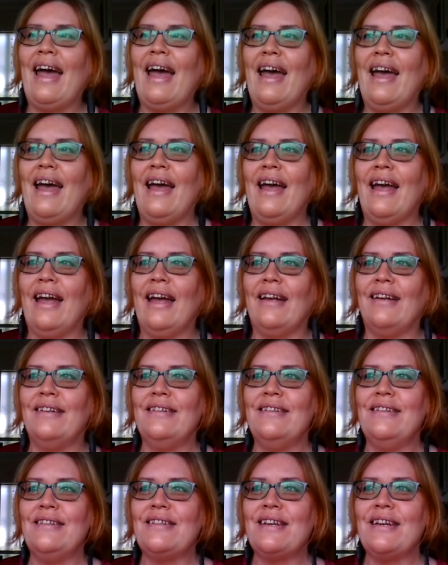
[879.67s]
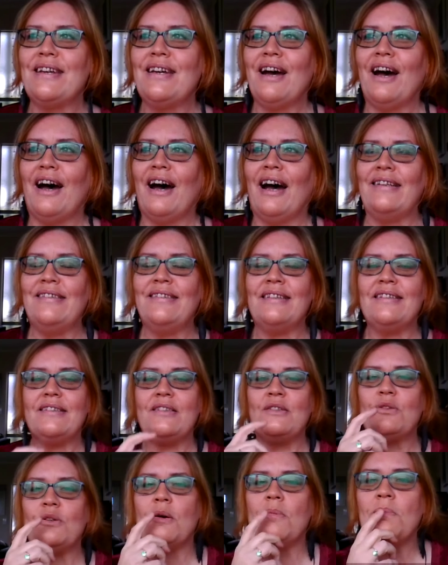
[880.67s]
And I
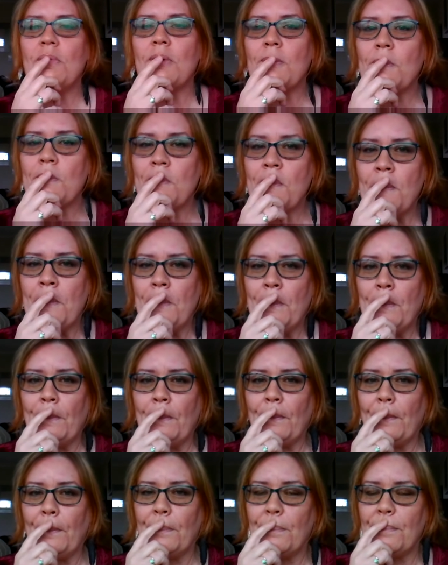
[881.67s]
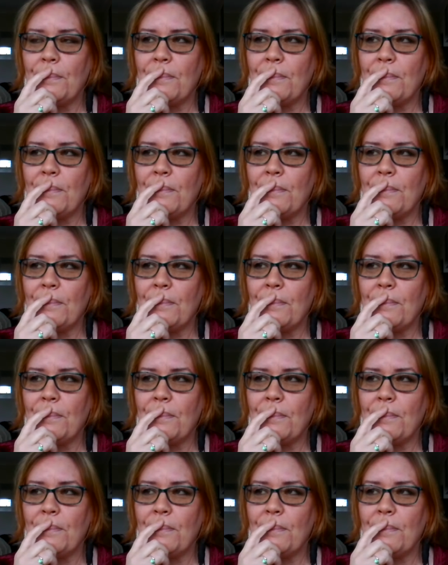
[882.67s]
says to him,